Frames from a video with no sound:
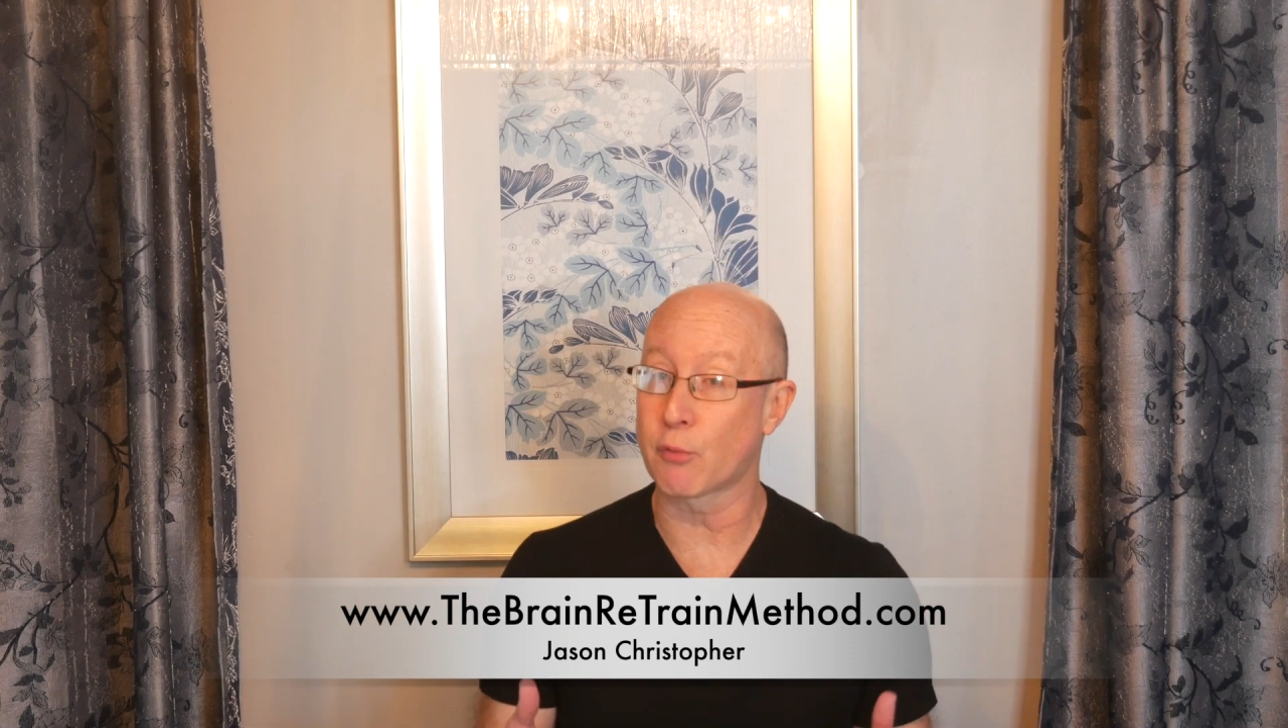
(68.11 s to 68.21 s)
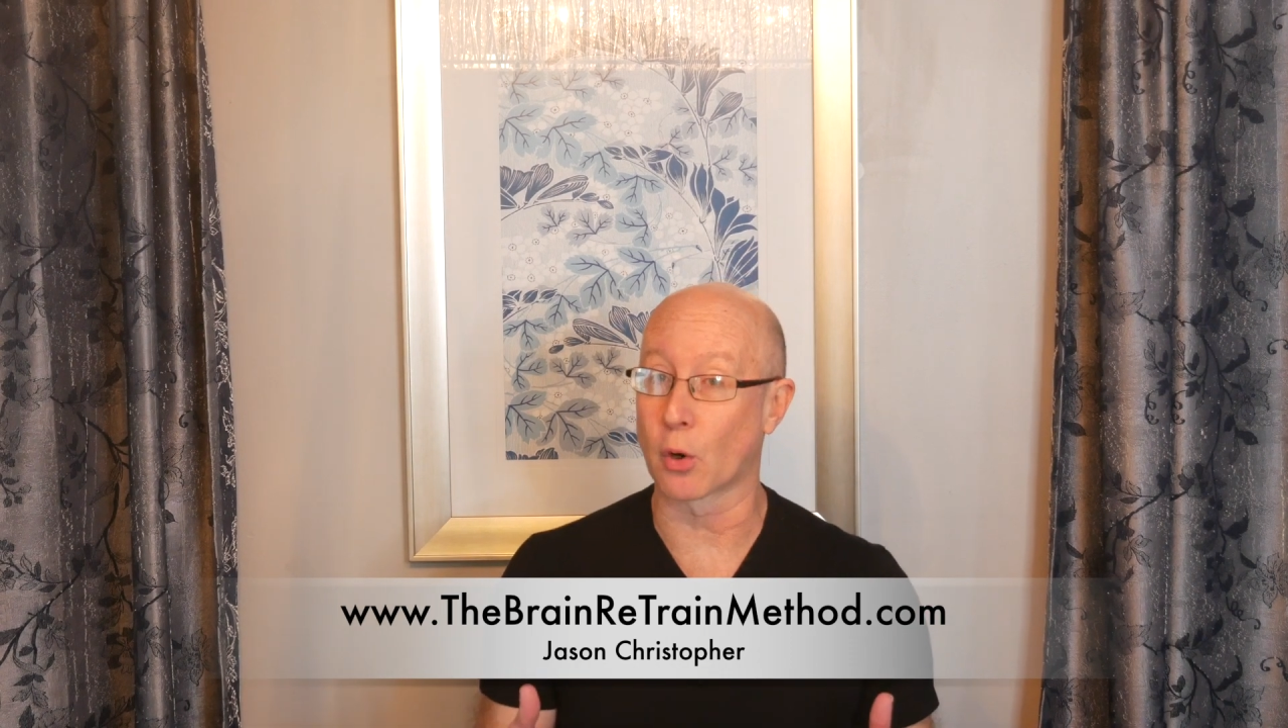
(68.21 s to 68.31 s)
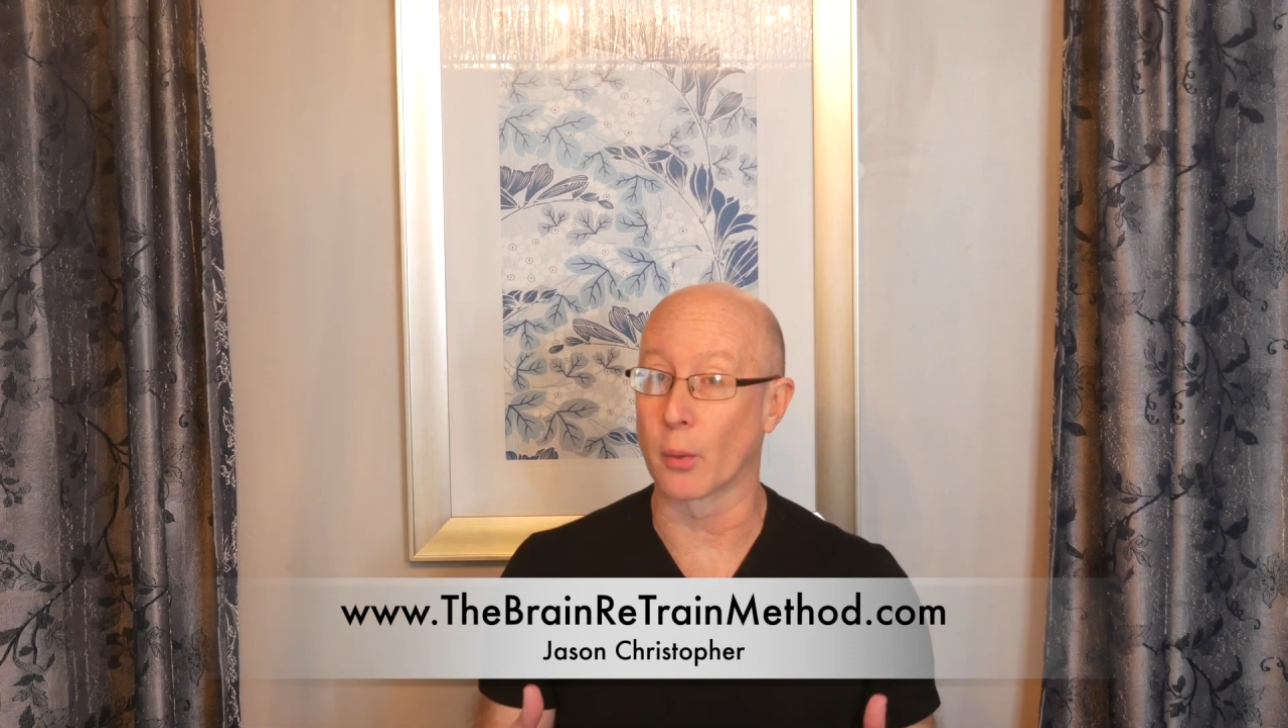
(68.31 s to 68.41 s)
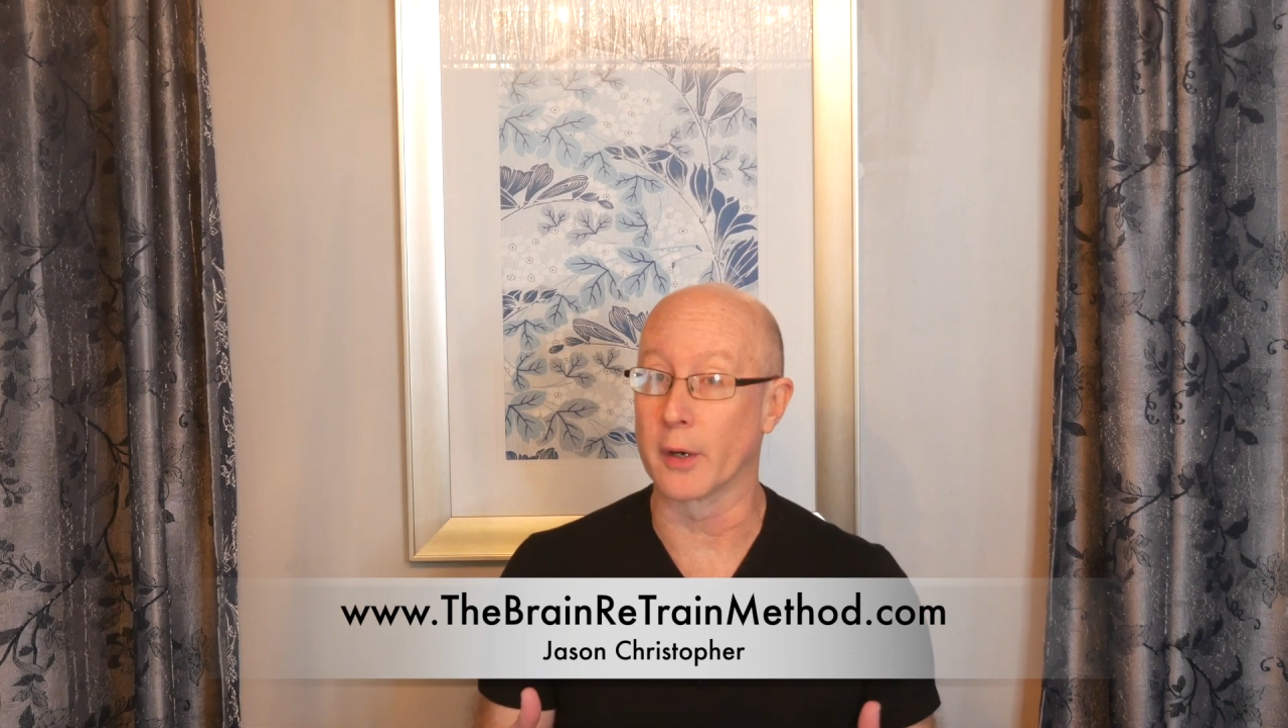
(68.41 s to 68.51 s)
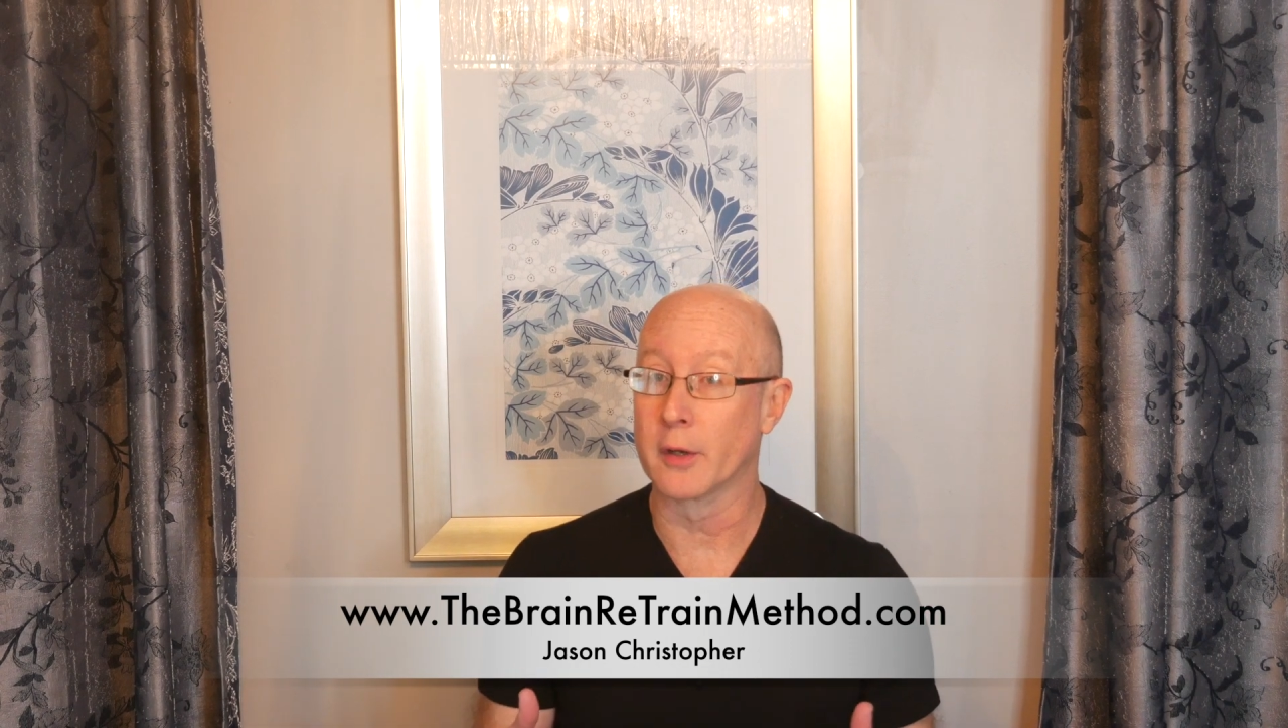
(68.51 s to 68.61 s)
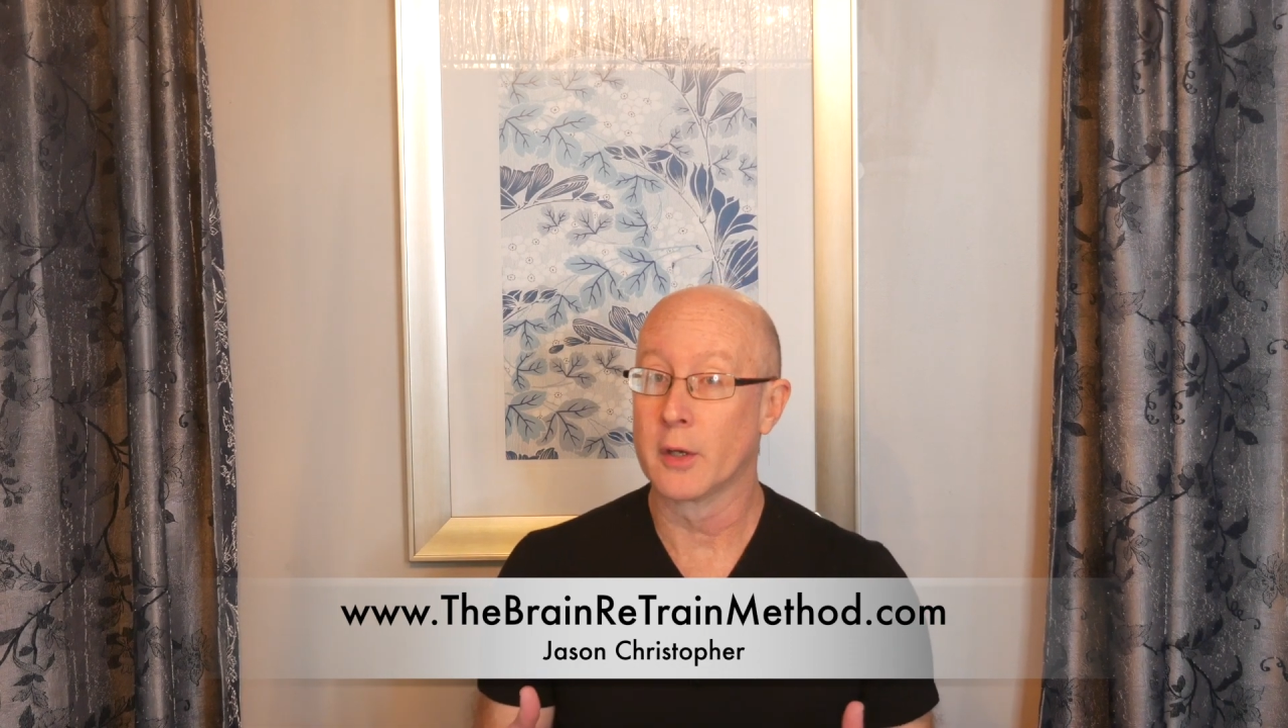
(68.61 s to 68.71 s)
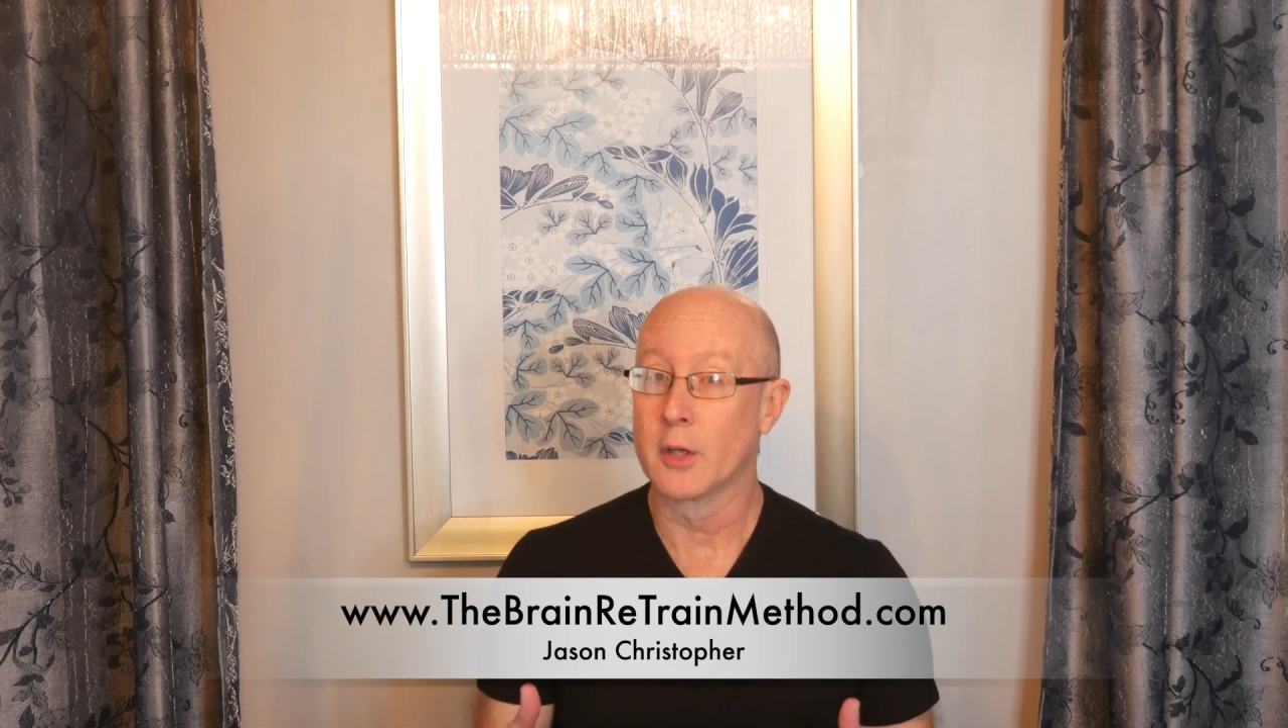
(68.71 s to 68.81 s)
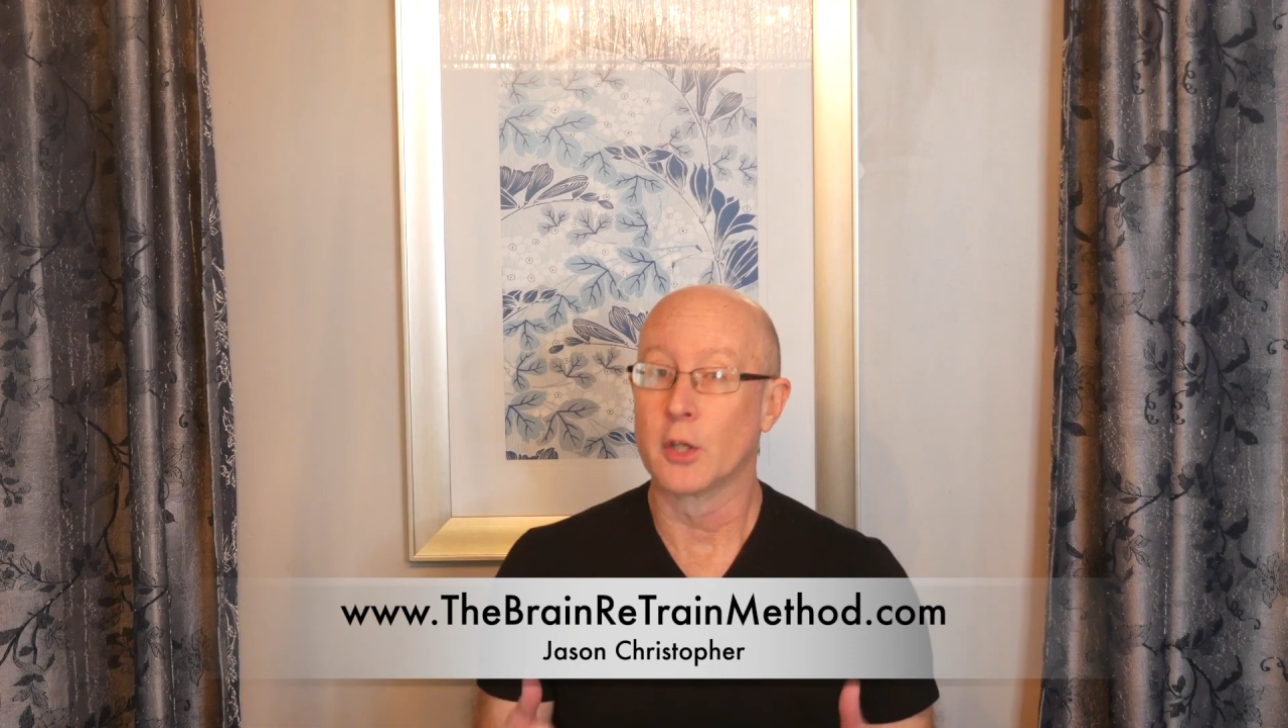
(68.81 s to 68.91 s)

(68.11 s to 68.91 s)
forward,